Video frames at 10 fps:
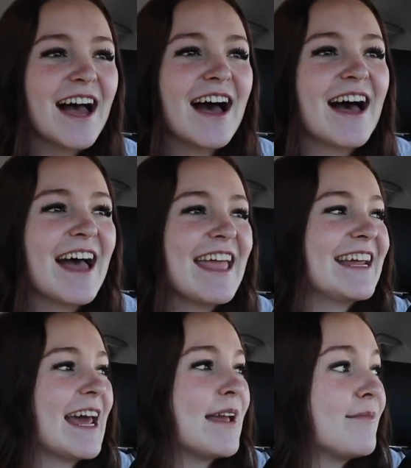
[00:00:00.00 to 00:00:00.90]

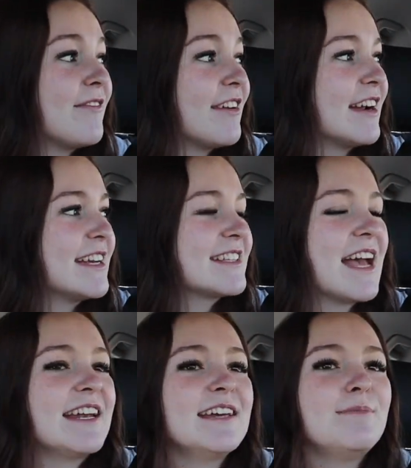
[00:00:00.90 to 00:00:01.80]
and I am very
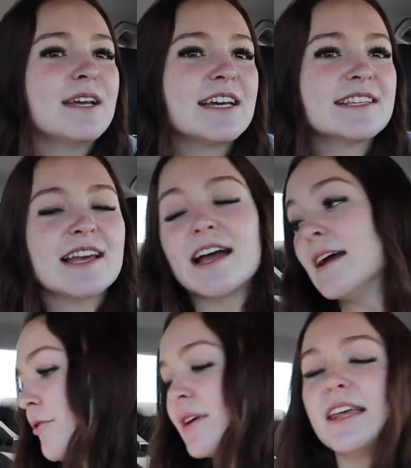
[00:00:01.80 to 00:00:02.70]
excited because I
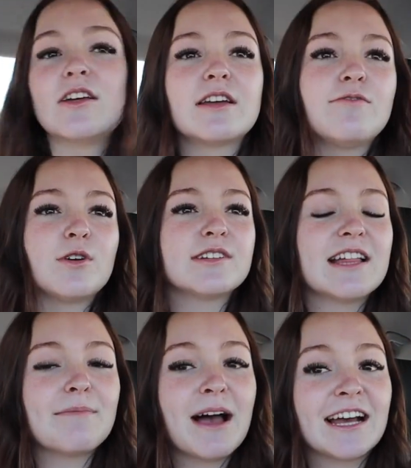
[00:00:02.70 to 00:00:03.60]
am really looking forward to that